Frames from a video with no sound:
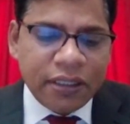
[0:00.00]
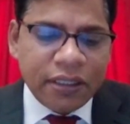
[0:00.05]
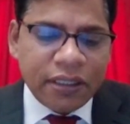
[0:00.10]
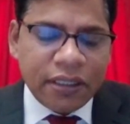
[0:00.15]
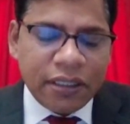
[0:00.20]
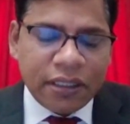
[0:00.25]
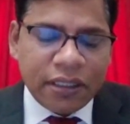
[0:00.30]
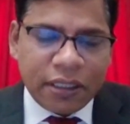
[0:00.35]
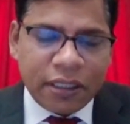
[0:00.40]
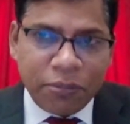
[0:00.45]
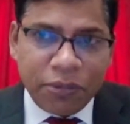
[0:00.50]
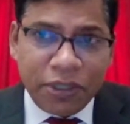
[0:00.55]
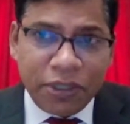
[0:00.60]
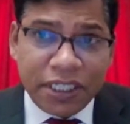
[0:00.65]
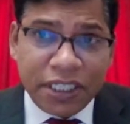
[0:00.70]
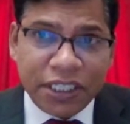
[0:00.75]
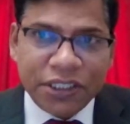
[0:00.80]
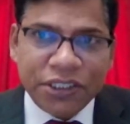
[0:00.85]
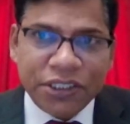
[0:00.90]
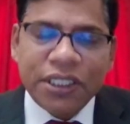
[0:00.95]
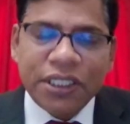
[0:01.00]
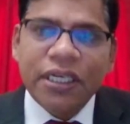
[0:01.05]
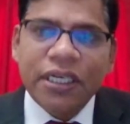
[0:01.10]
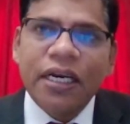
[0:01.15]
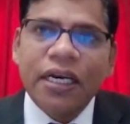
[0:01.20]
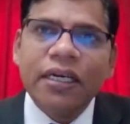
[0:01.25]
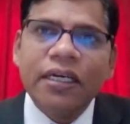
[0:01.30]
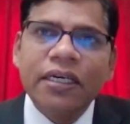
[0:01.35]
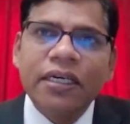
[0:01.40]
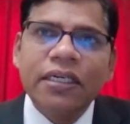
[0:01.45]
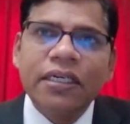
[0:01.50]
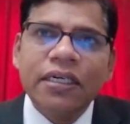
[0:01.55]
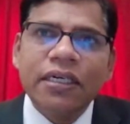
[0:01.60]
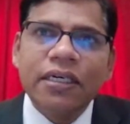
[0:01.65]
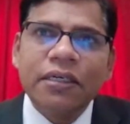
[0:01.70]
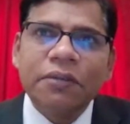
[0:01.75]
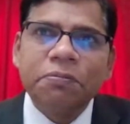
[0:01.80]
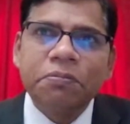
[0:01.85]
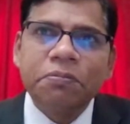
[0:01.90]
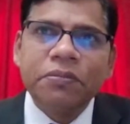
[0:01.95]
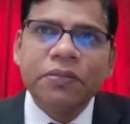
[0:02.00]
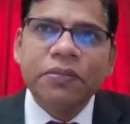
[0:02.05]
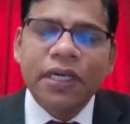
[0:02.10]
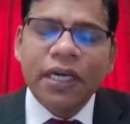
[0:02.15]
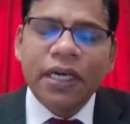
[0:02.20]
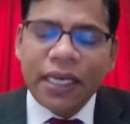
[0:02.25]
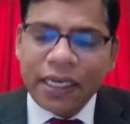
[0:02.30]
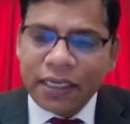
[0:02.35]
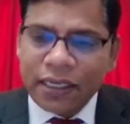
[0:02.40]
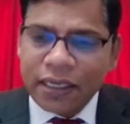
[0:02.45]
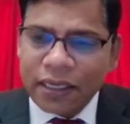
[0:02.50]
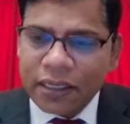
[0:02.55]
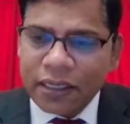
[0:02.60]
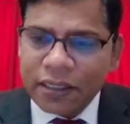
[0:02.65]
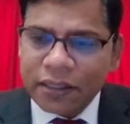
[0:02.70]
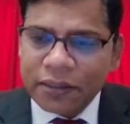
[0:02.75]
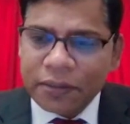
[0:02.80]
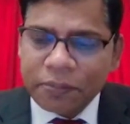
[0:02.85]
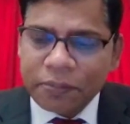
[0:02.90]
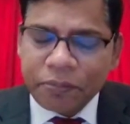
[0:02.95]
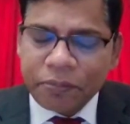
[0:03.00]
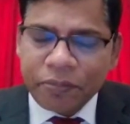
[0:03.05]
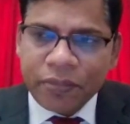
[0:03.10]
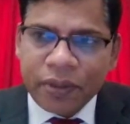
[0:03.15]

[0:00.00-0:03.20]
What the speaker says: communication and relying on